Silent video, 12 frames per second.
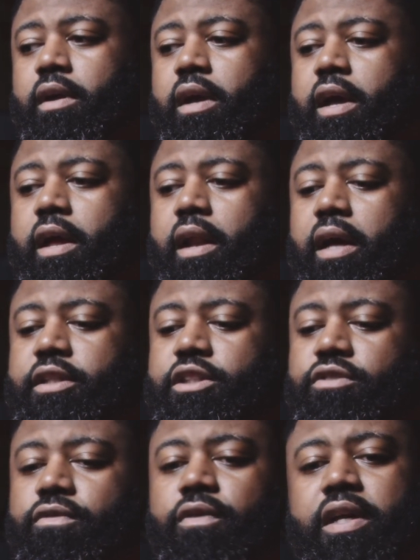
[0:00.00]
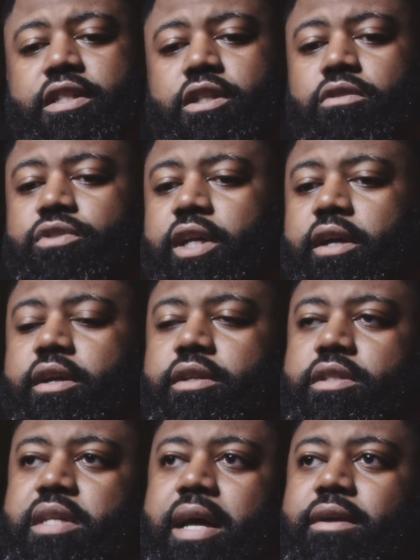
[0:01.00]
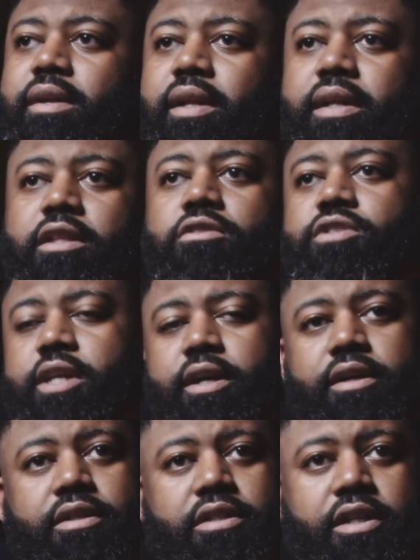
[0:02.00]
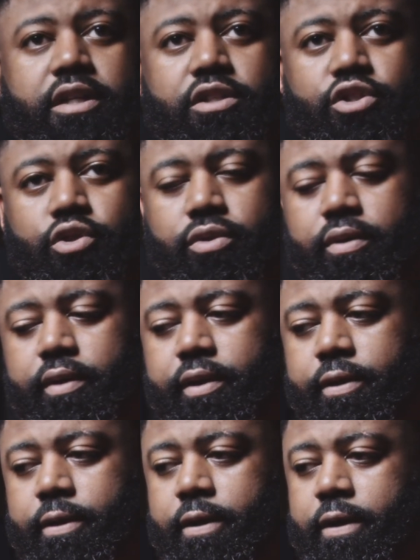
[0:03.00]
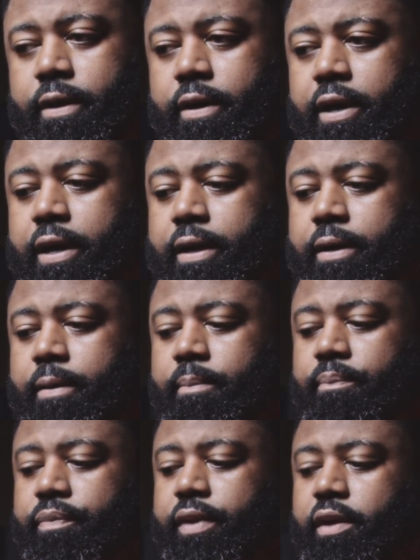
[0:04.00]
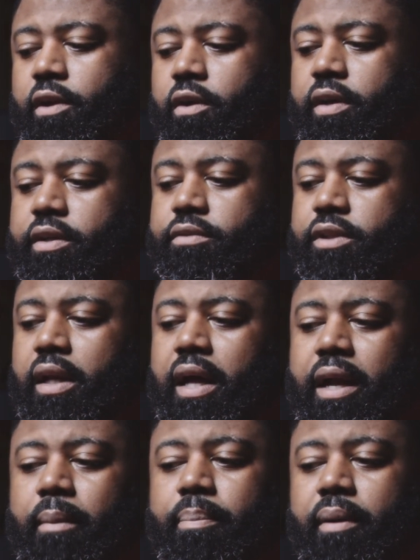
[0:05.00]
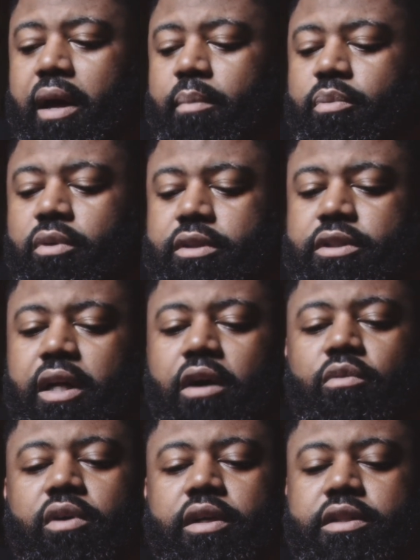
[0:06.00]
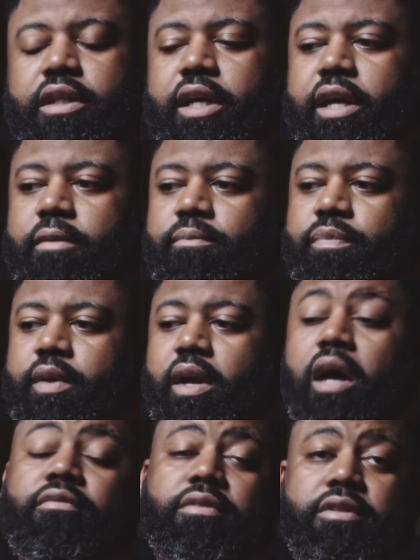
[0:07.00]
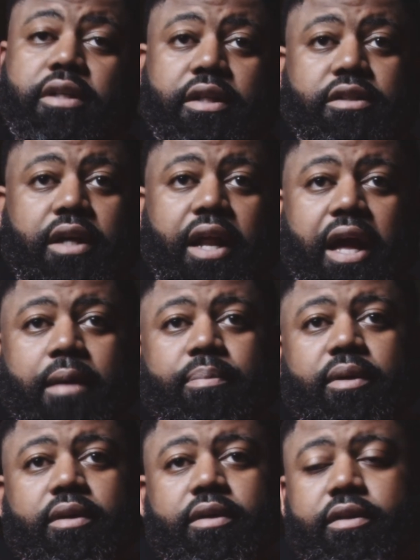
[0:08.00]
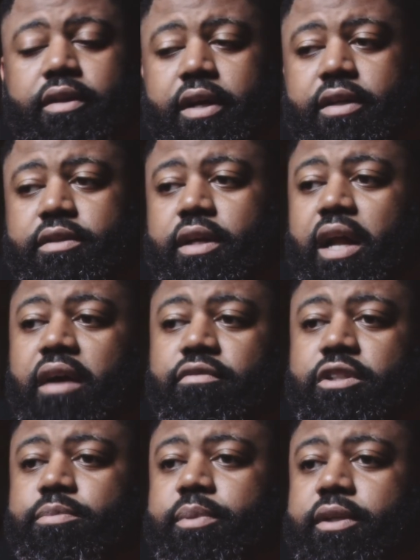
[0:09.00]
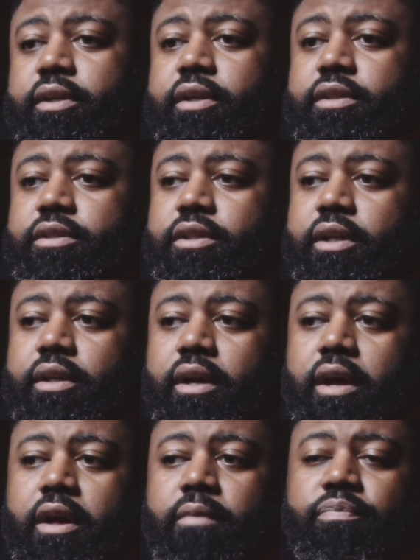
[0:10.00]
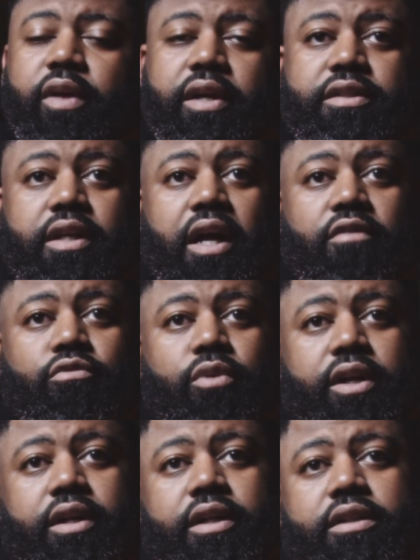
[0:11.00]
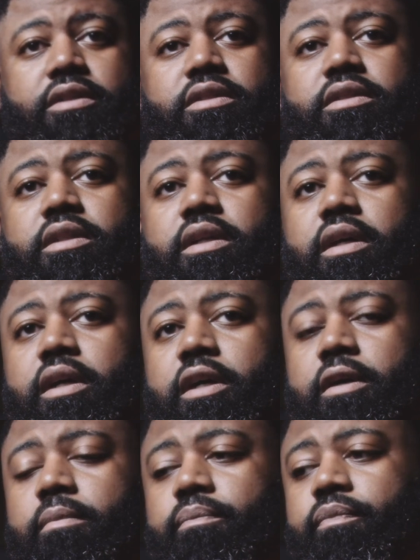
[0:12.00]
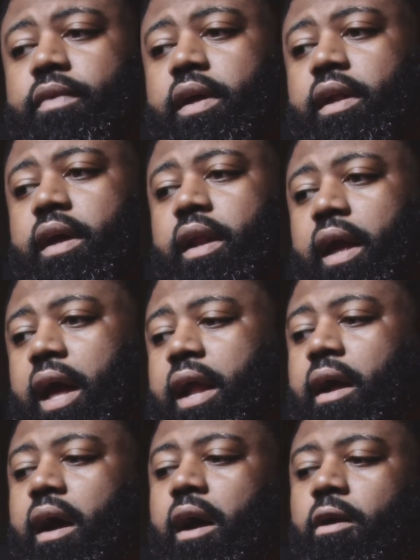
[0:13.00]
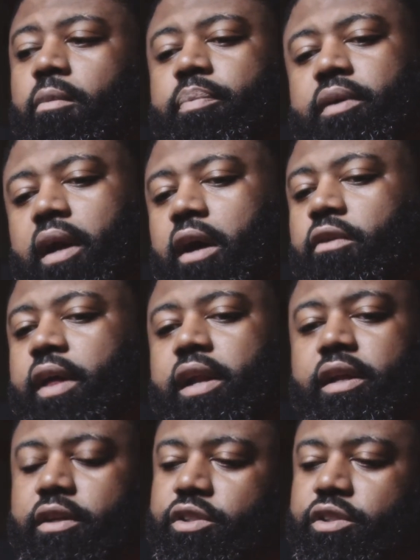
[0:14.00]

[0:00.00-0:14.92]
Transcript: and I just fleshed those characters out and let those characters lead the story. It was a lot of plot points that I wanted to hit off of things that happened and things that I've experienced and things that I've witnessed, and it kind of all put all that in